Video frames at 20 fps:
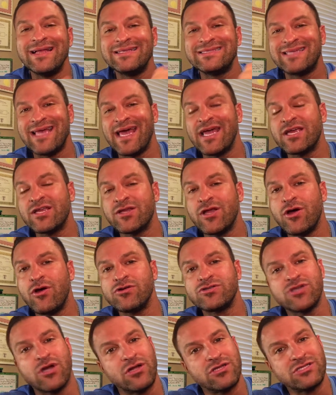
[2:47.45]
take
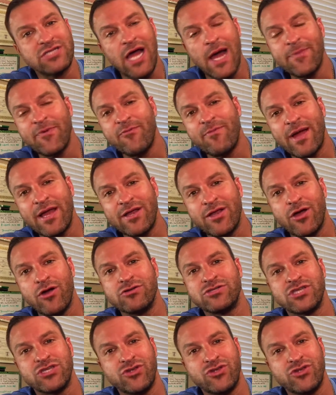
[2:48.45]
notes on top of my notes,